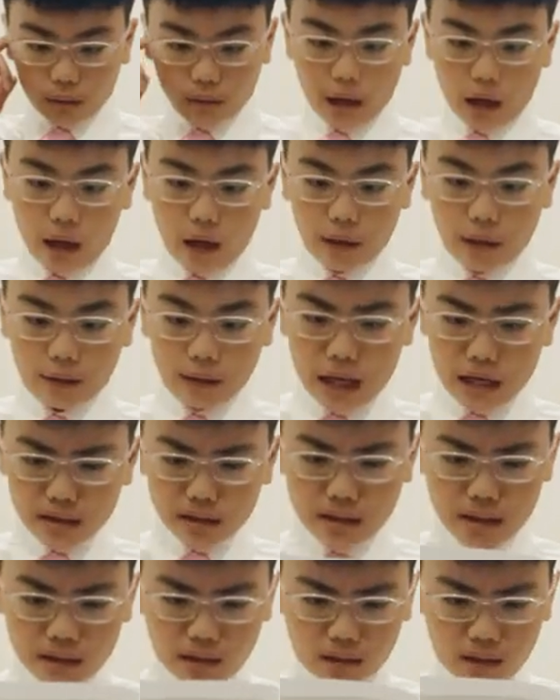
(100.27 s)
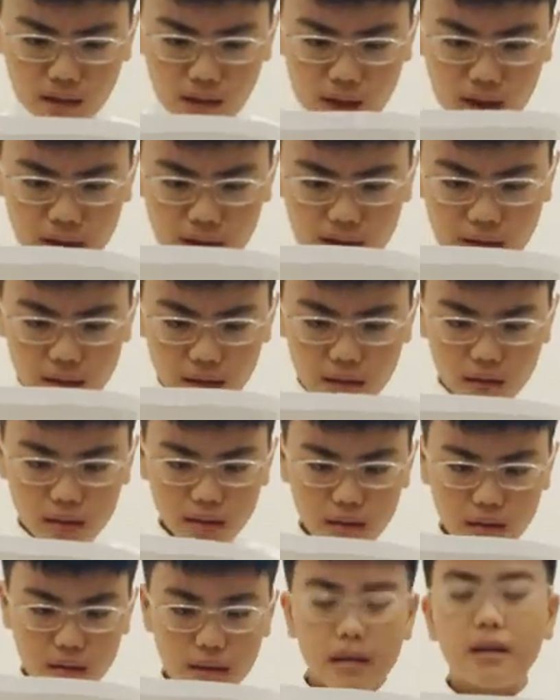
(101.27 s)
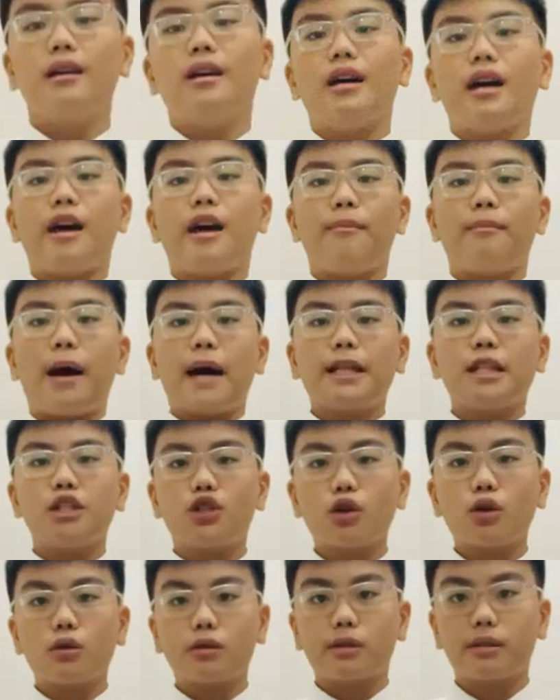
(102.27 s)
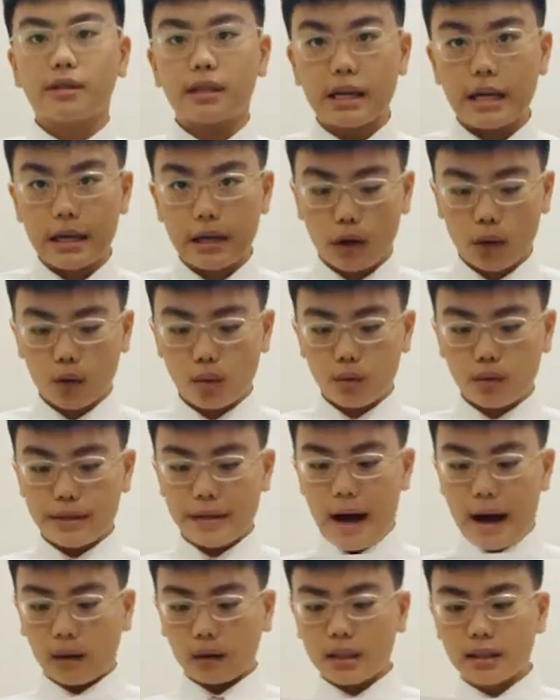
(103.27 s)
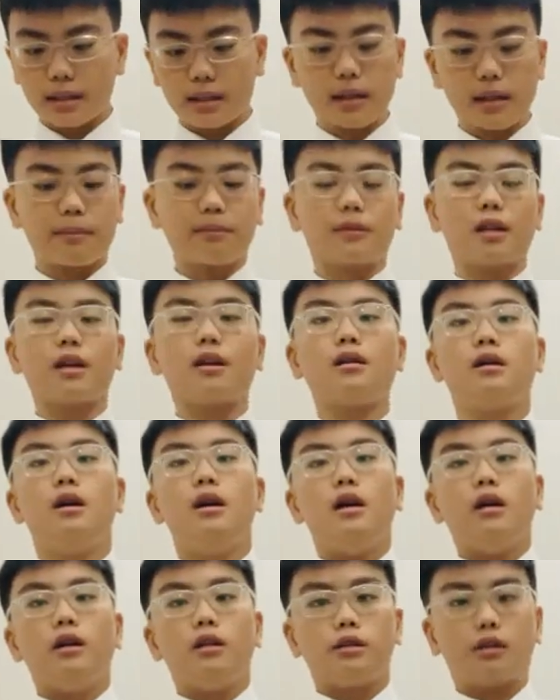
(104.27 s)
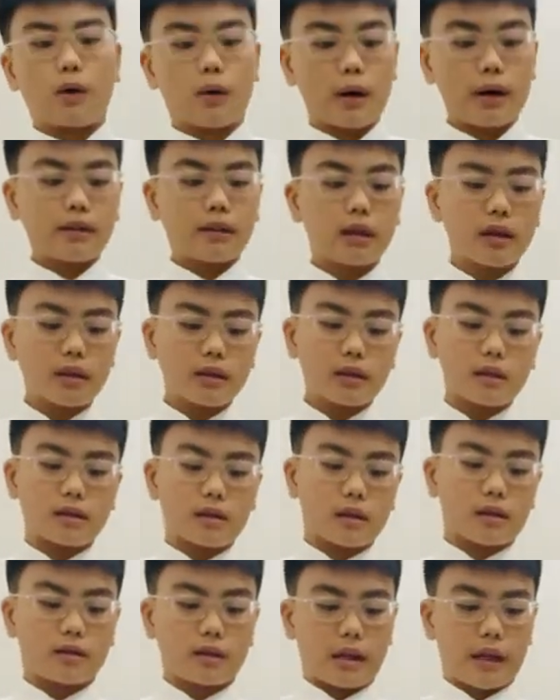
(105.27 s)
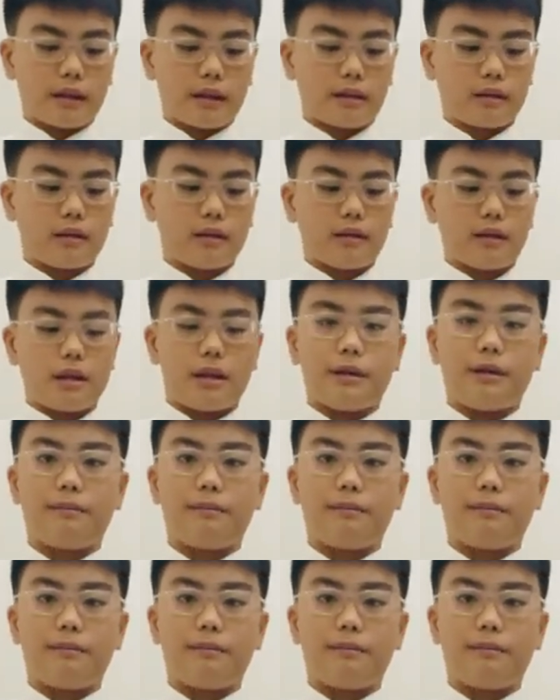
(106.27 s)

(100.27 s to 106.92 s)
Next is like a manager or CEO yelling something. So I think this is like the